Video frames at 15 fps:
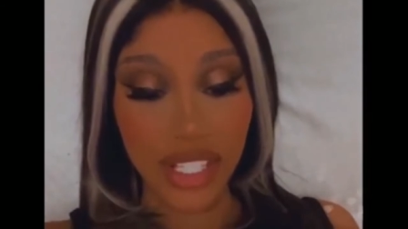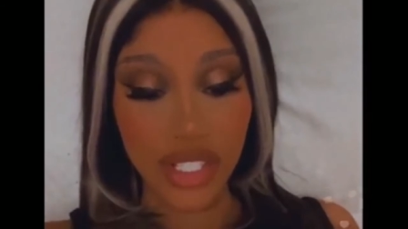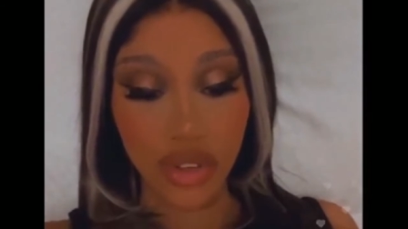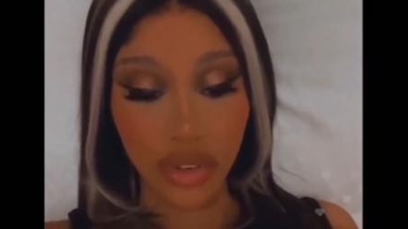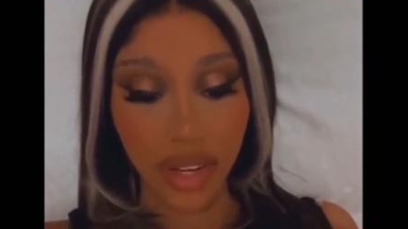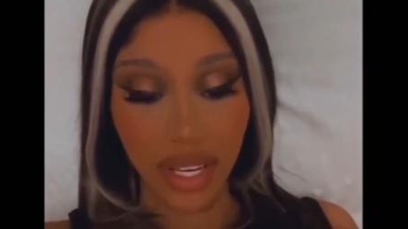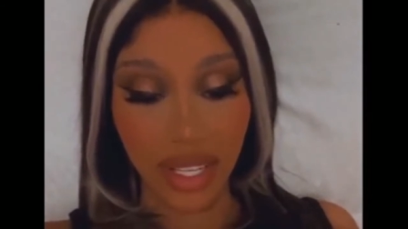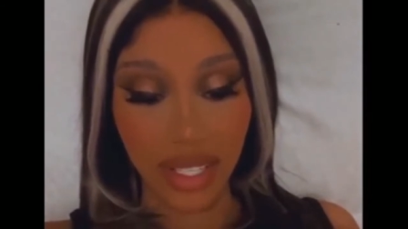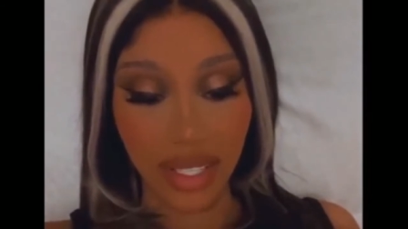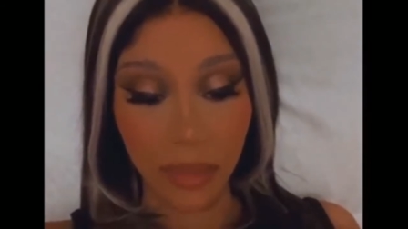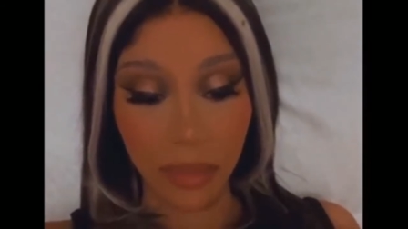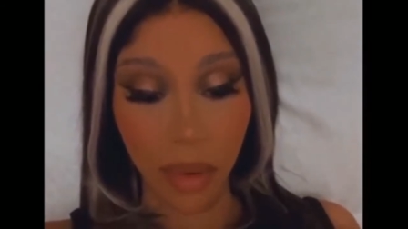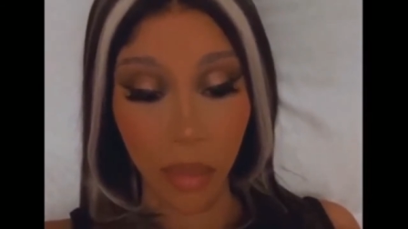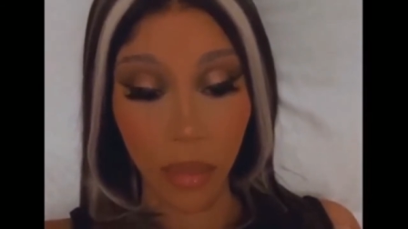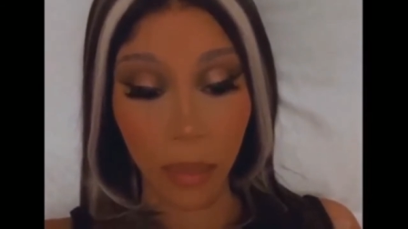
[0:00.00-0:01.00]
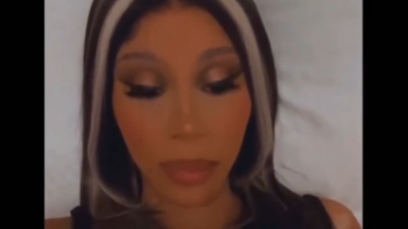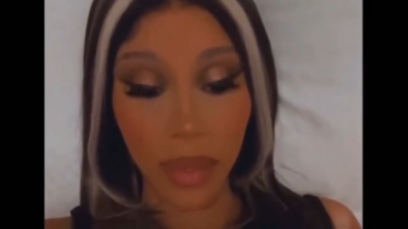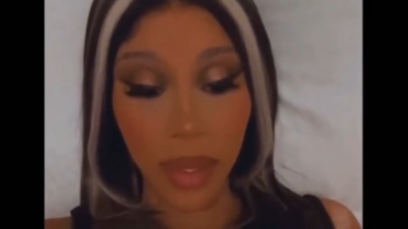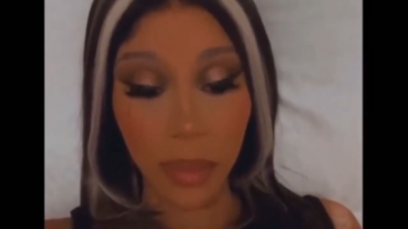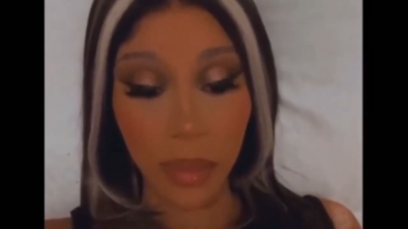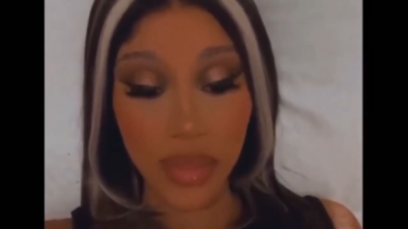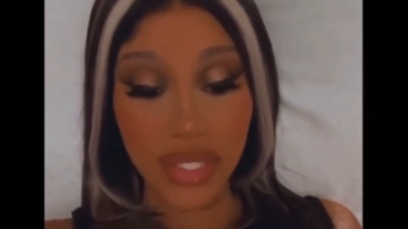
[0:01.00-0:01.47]
that's great but when
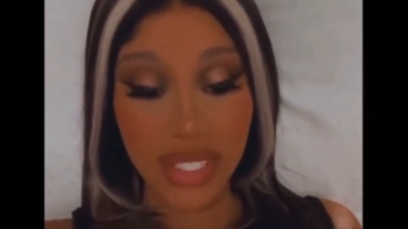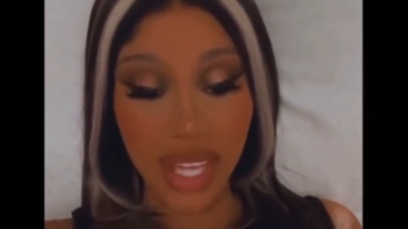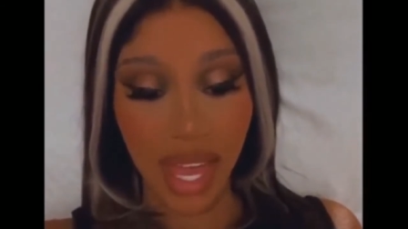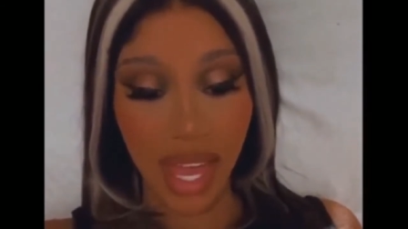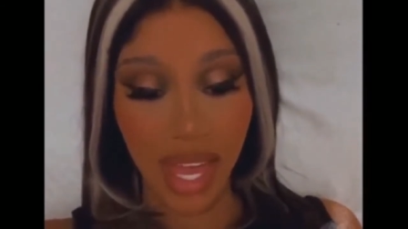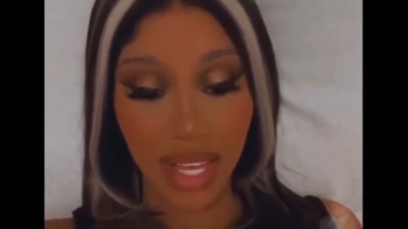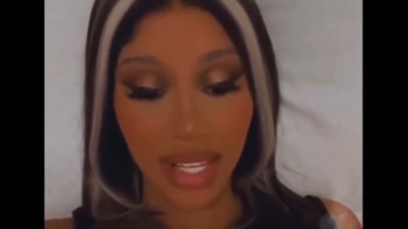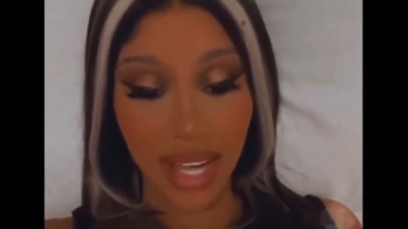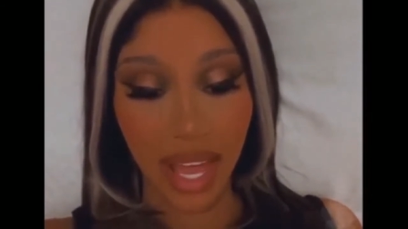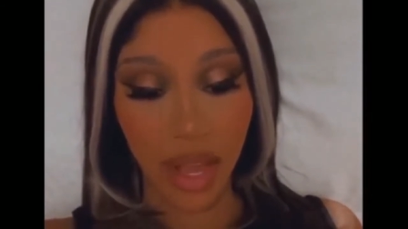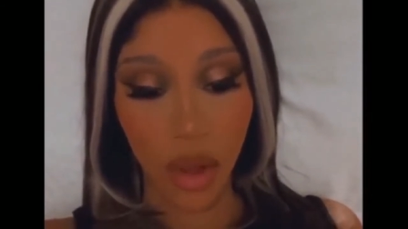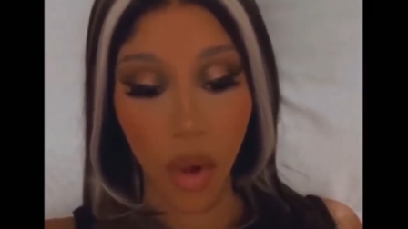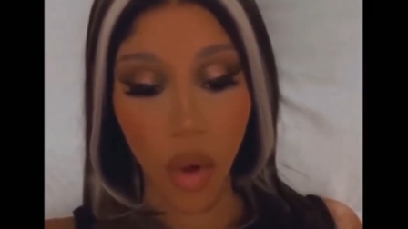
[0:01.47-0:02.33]
people say like